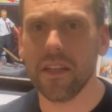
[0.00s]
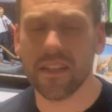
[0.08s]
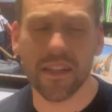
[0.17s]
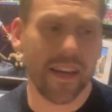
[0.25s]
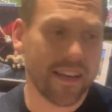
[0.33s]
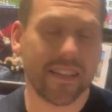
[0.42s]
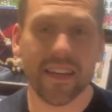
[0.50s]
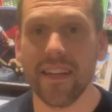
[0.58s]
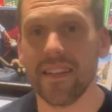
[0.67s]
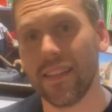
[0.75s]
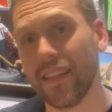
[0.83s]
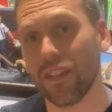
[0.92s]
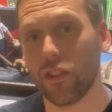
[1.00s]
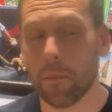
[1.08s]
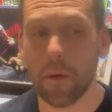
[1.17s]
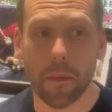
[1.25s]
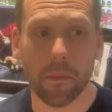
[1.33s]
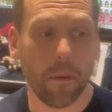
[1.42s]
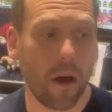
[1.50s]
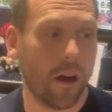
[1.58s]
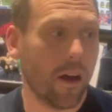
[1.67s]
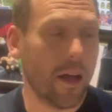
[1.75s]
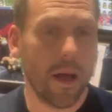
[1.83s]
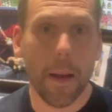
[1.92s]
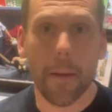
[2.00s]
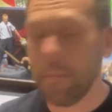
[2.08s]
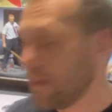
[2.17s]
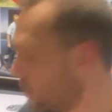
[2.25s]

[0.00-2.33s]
this in there, seen this in that shop, blah, blah, blah. Be